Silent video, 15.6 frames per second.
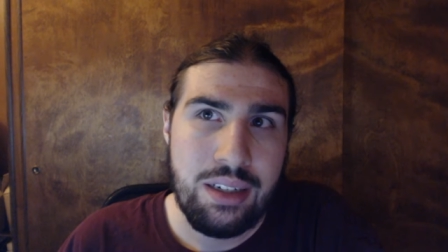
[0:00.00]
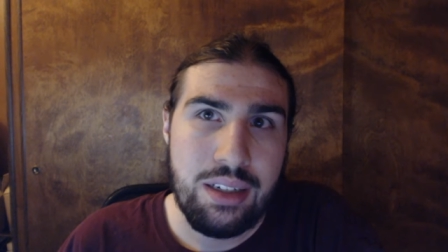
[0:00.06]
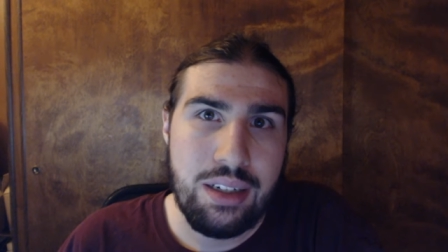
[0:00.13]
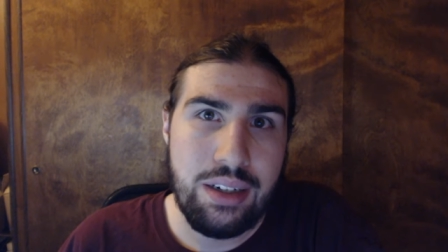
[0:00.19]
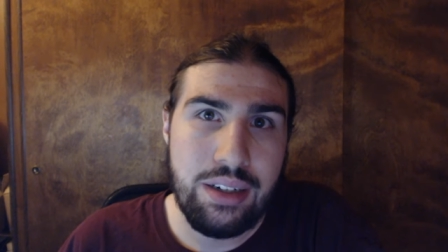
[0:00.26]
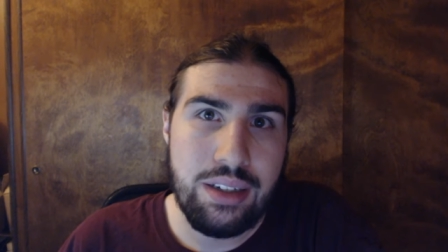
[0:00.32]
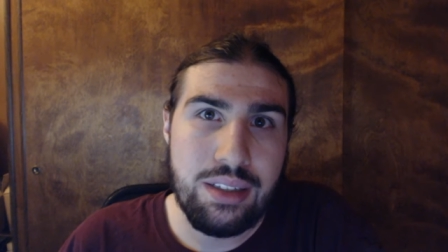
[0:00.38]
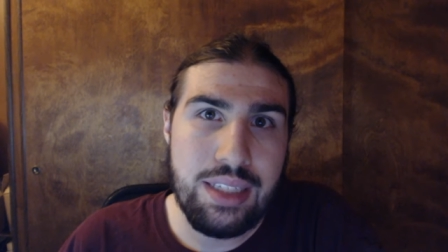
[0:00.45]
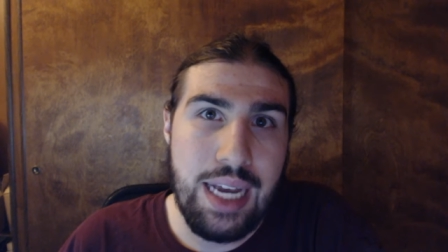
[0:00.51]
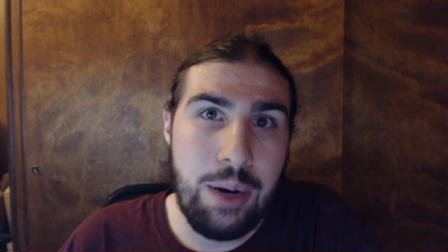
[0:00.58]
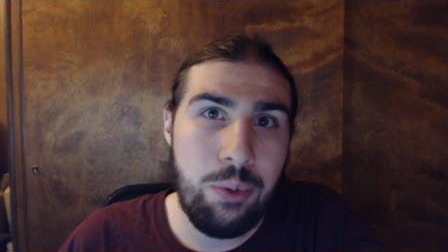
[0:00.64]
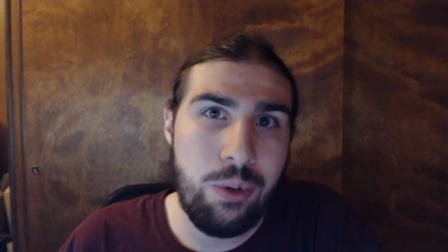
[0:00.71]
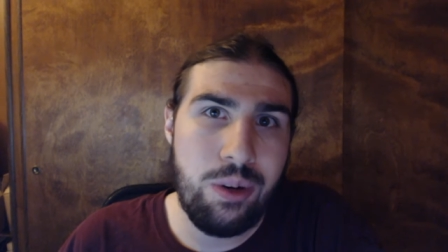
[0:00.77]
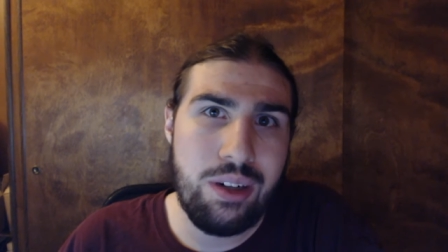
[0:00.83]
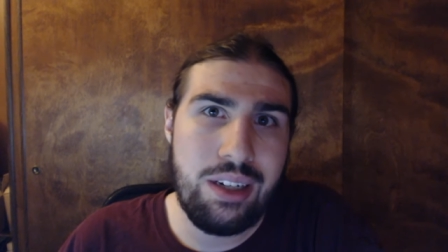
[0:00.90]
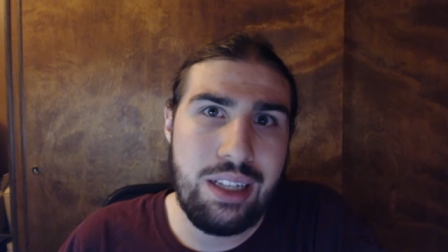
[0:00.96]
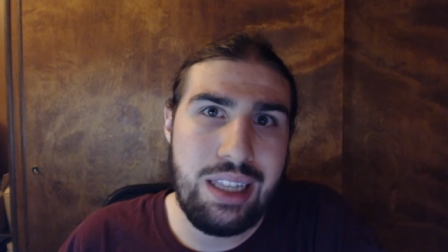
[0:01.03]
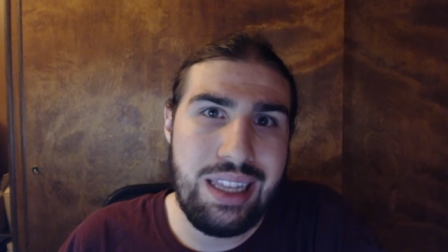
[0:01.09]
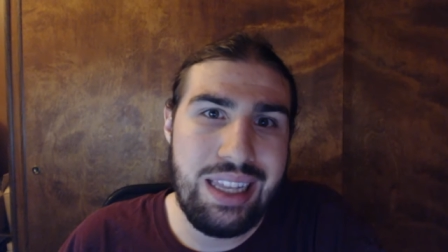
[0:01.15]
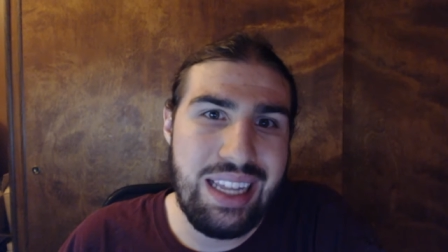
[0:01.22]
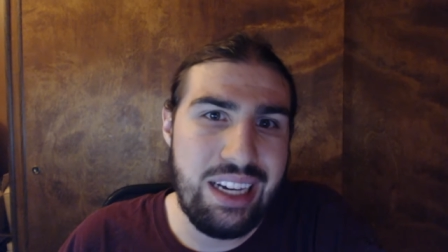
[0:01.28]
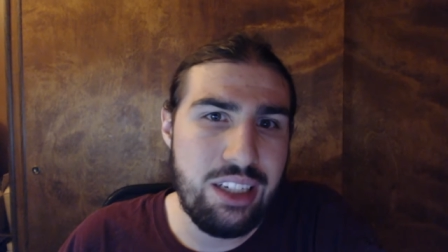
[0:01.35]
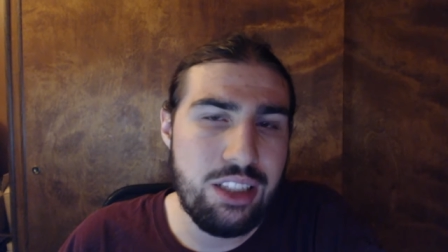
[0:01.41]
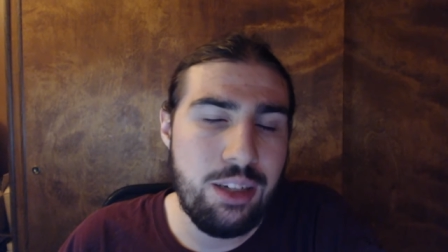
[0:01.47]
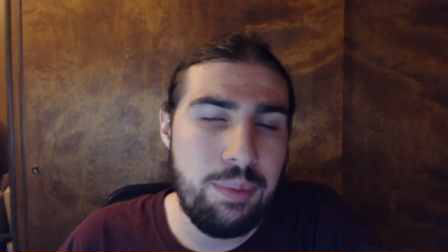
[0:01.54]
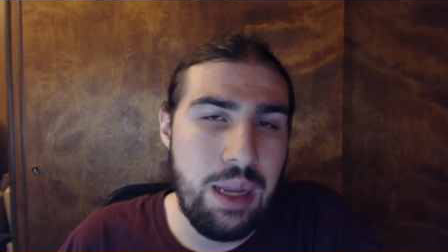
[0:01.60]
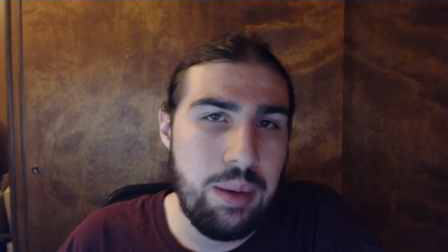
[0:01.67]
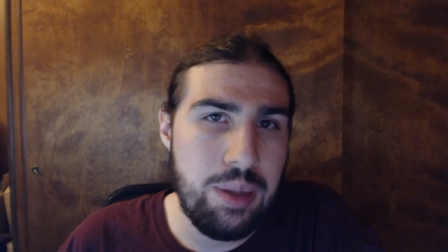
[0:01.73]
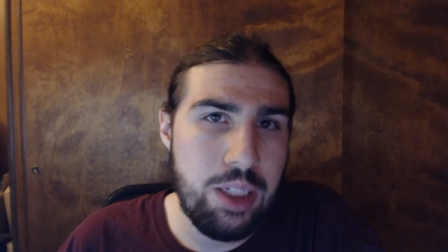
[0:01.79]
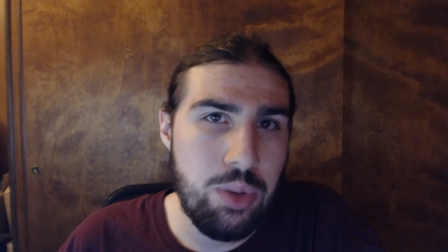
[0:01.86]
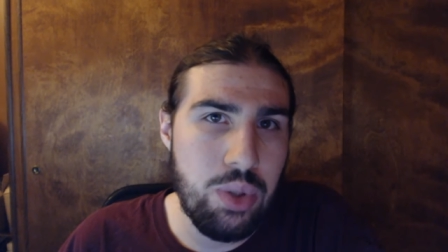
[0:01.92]
because I would like to
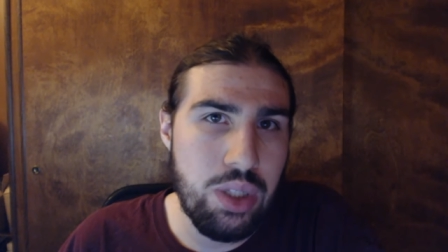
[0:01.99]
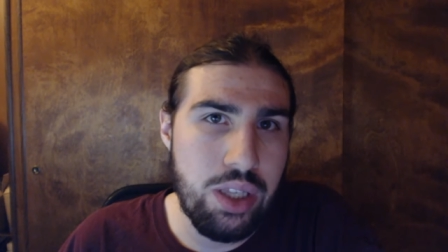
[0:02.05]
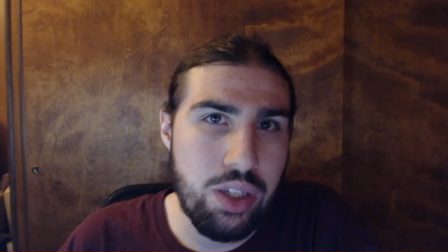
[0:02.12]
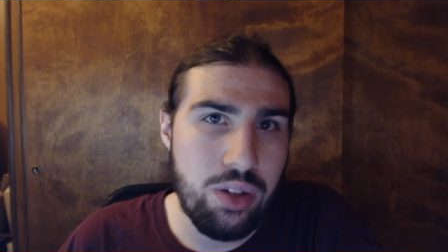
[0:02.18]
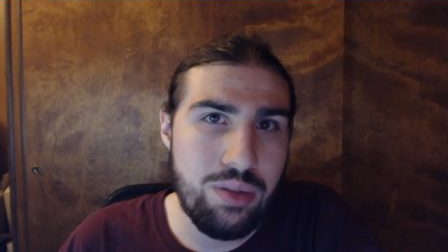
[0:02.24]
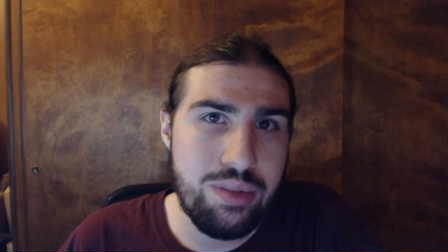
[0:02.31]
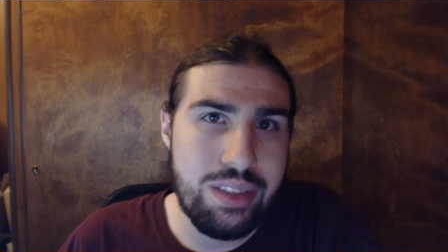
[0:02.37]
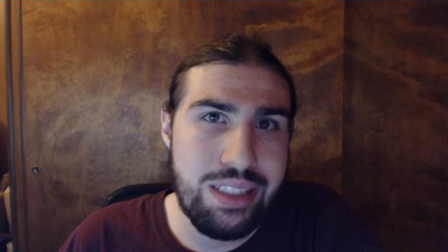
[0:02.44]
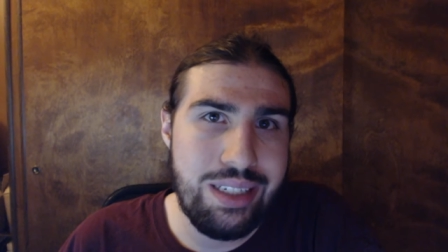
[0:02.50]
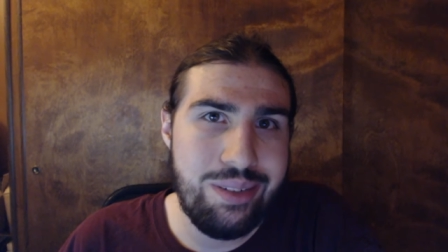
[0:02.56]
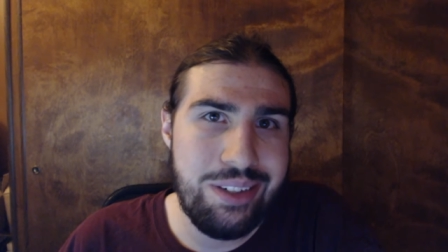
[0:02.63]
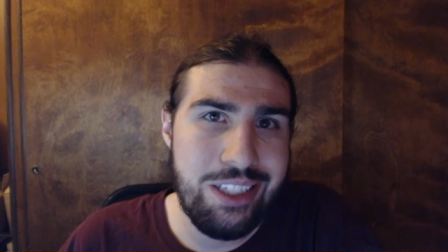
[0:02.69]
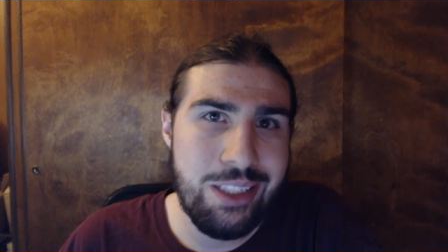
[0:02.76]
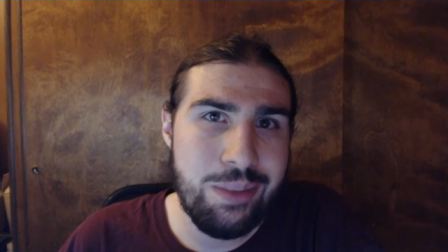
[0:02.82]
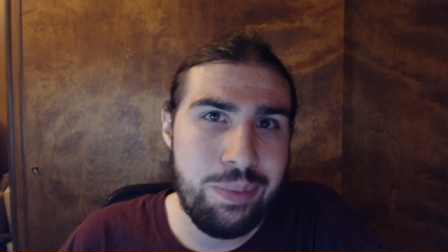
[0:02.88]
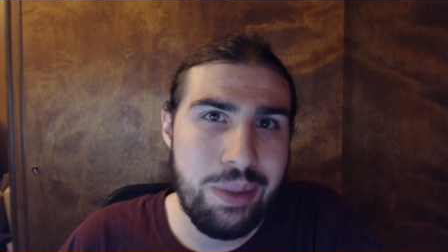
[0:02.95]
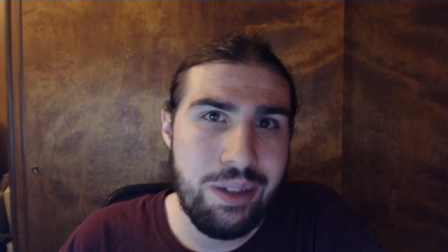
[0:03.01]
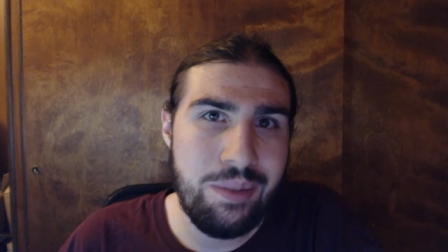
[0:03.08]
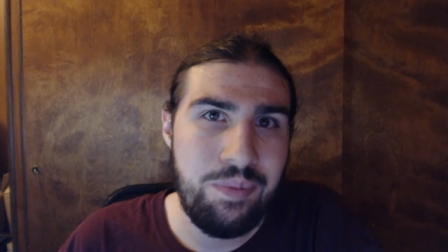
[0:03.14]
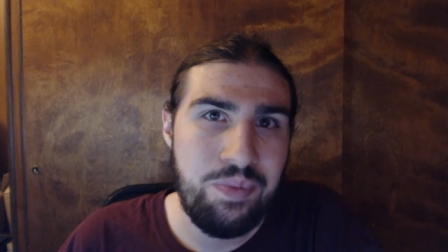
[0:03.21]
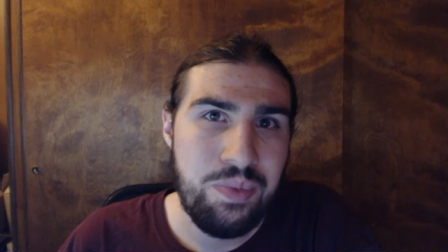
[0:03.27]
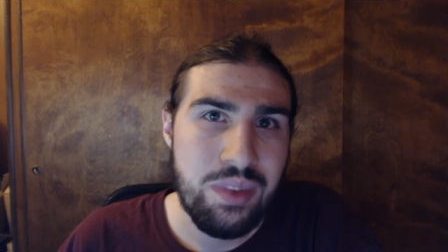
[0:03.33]
maybe do a third series, but